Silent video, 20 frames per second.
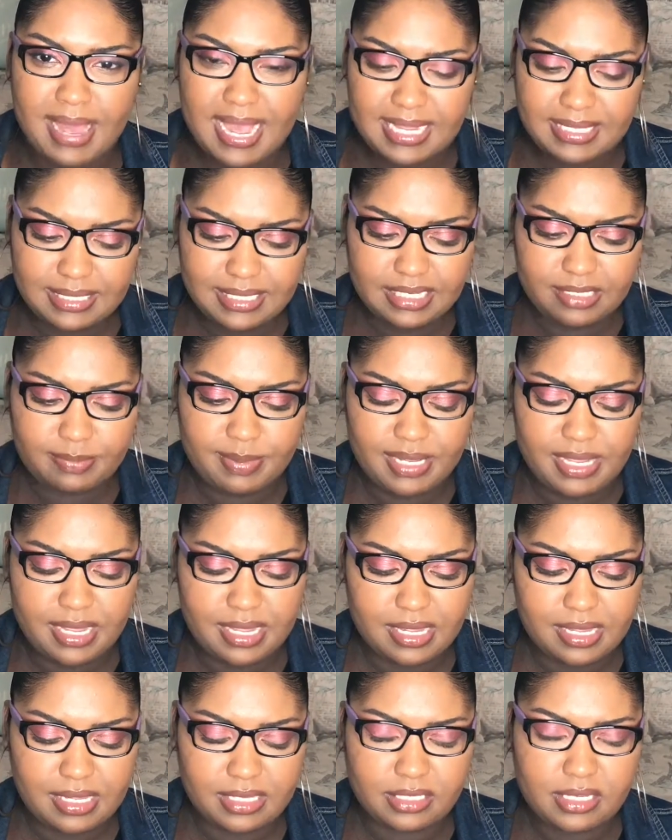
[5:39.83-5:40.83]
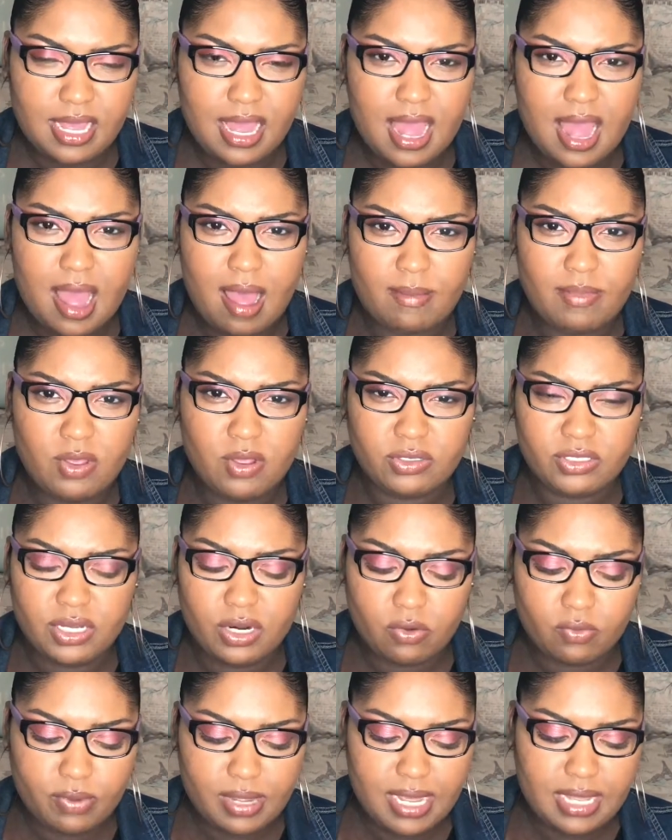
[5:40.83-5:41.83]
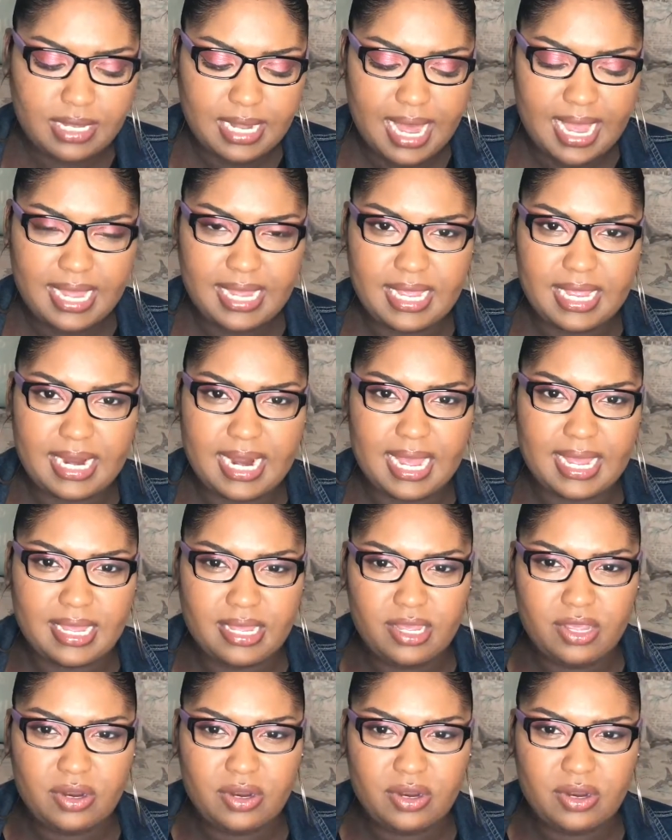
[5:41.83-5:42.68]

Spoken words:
basis because I'm using a ring light, and I,